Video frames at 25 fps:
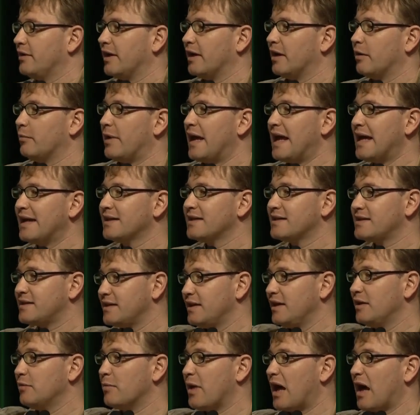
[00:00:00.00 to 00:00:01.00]
n
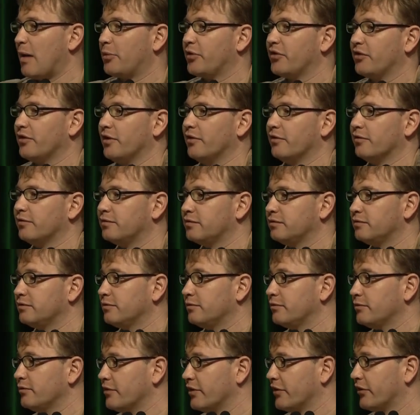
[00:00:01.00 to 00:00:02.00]
seed maps of
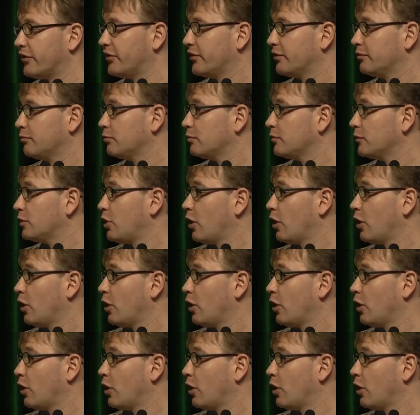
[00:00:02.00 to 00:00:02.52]
this